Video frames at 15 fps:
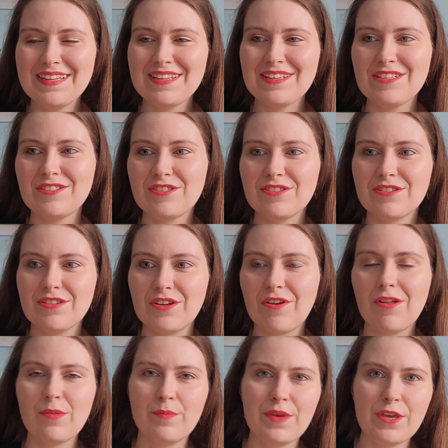It's uh,
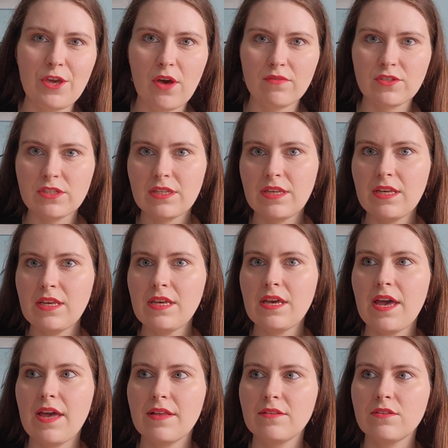called Beniowski,
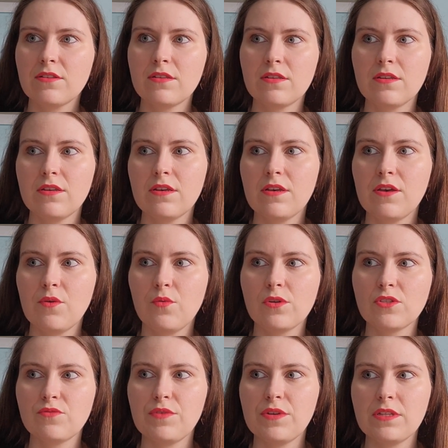and uh, it
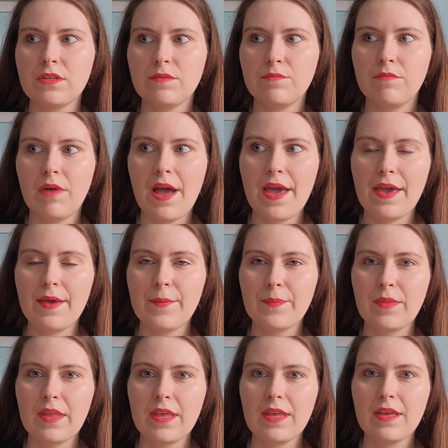was written by
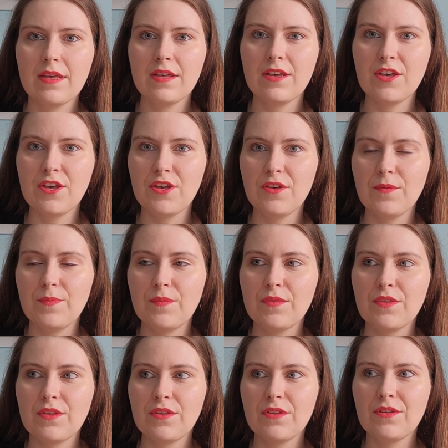um,
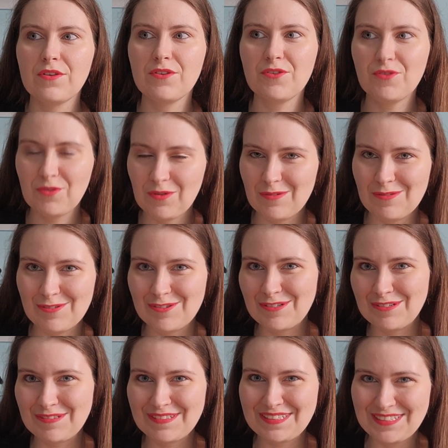Juliusz
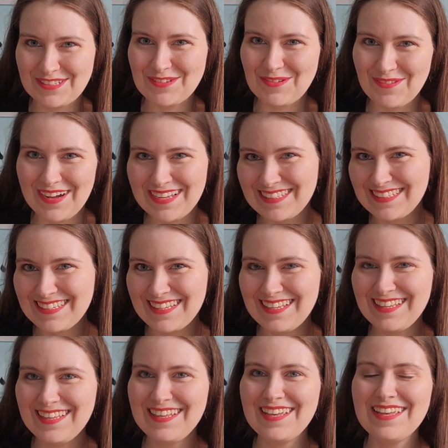
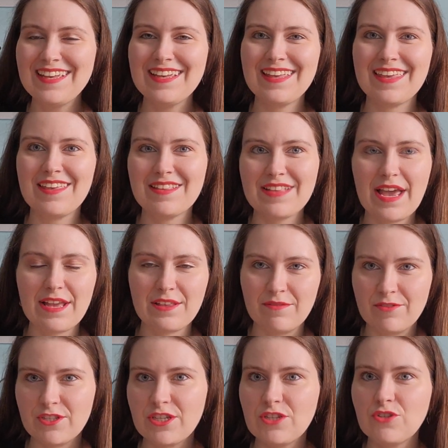Słowacki in
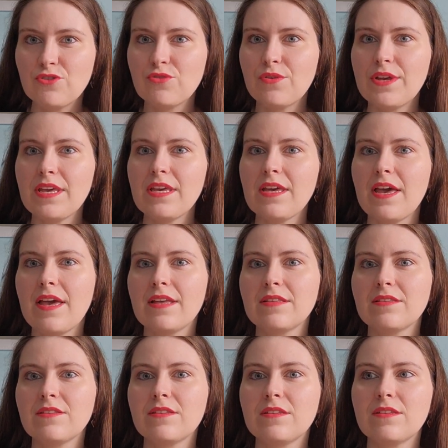nineteenth century,
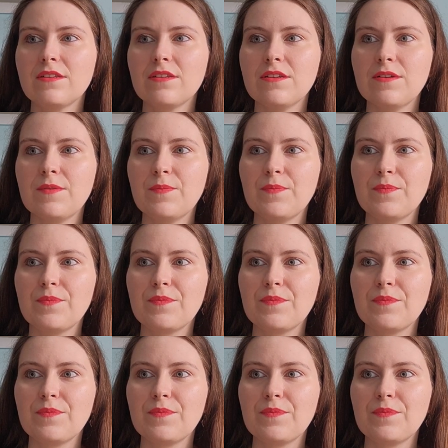and um,